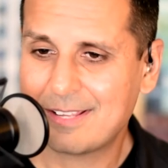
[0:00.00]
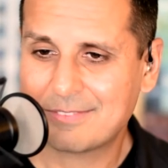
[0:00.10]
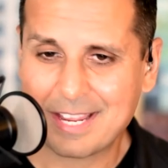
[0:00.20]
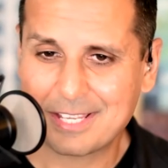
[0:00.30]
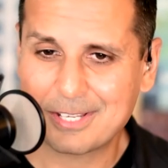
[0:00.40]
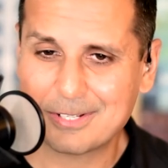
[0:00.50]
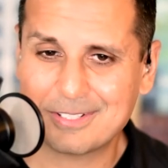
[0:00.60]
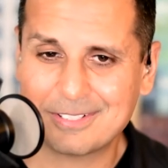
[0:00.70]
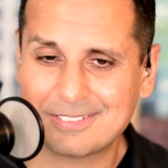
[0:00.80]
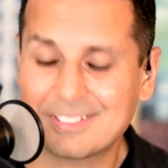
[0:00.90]
Thank you.
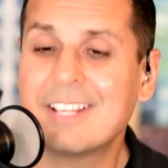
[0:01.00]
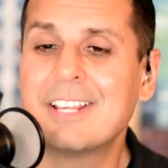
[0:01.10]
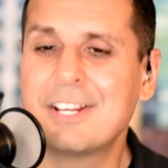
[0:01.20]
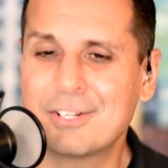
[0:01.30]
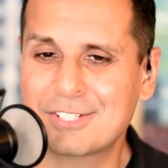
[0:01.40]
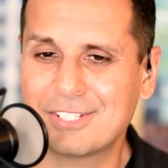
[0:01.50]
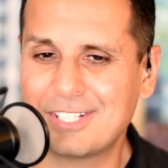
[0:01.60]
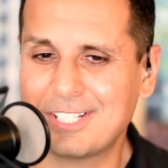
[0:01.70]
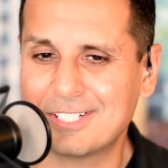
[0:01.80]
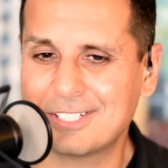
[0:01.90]
And here's to the
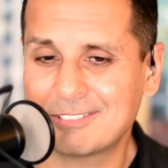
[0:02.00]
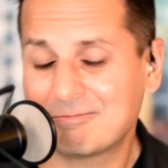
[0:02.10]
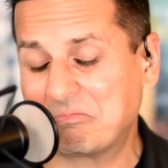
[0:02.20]
deal.